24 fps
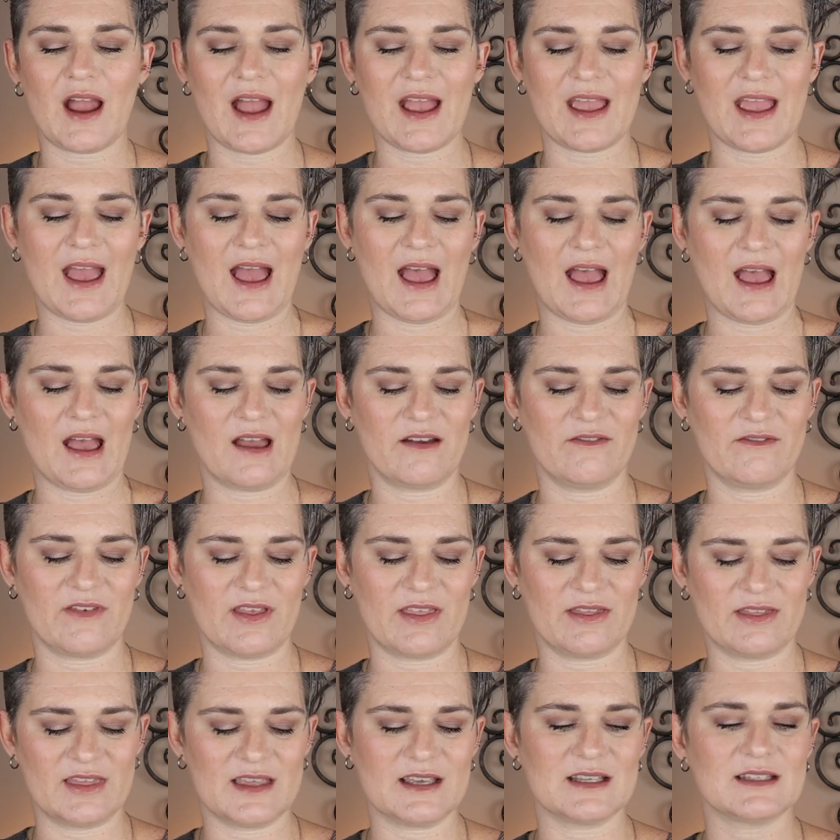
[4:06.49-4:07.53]
I
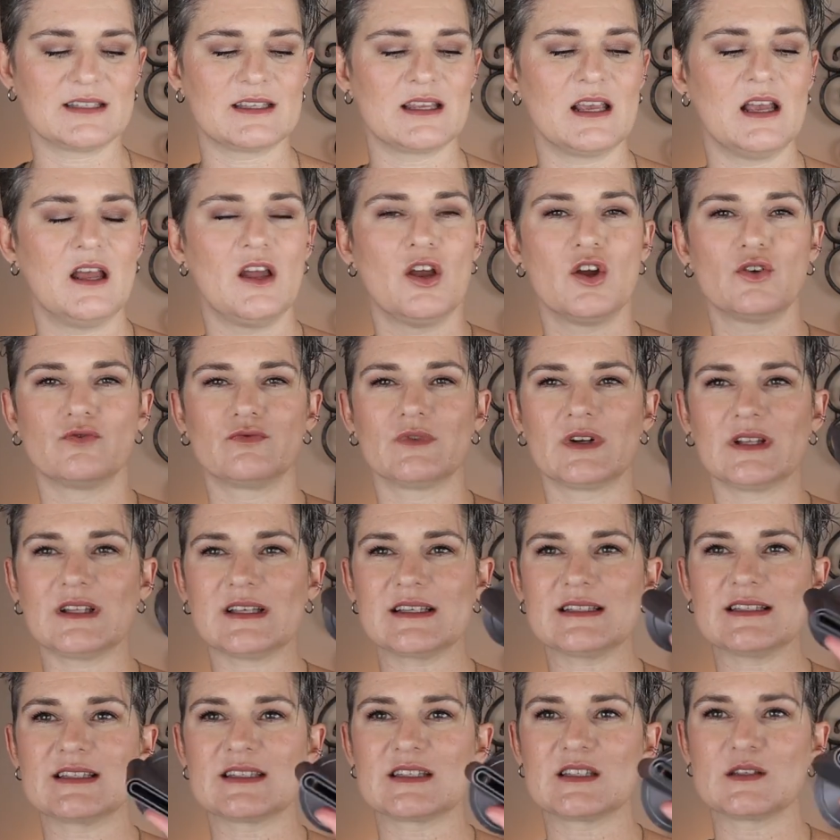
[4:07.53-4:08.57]
have this
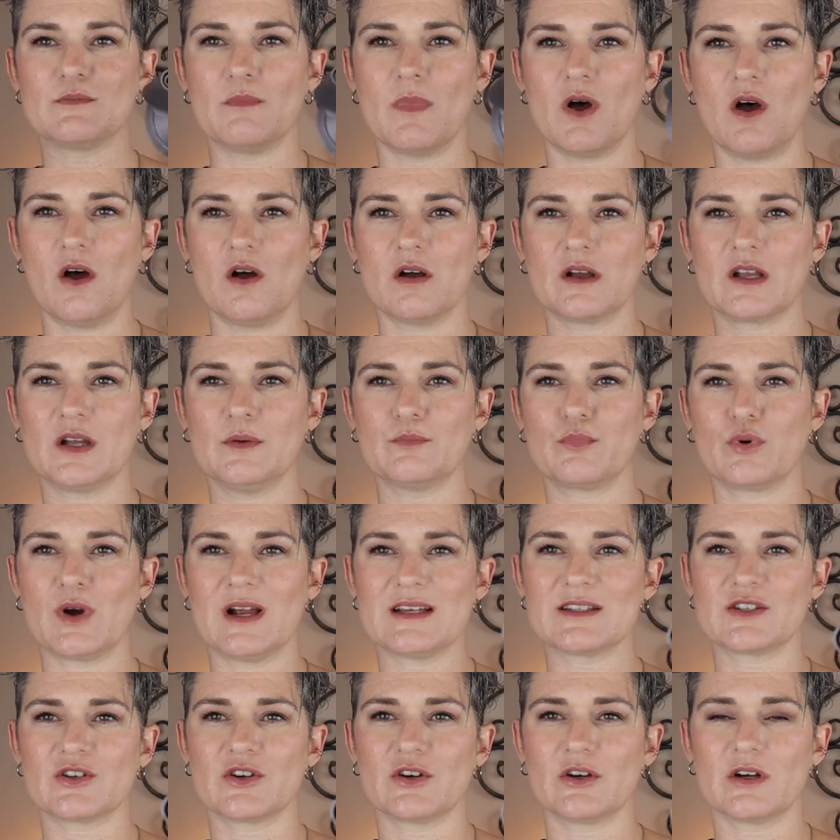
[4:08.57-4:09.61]
really small
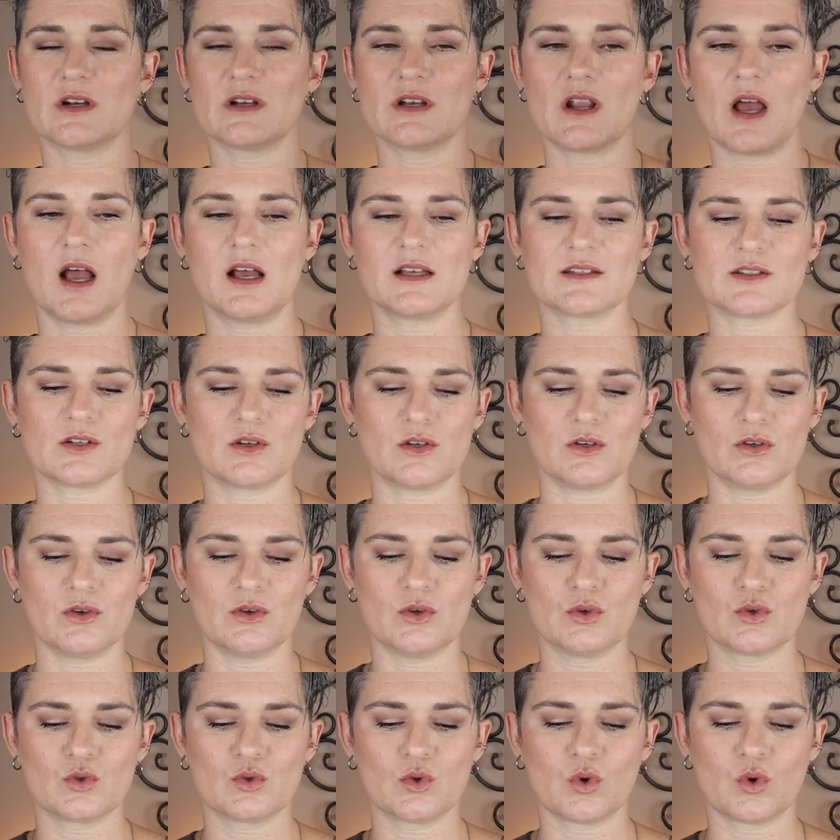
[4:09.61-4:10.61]
compressor nozzle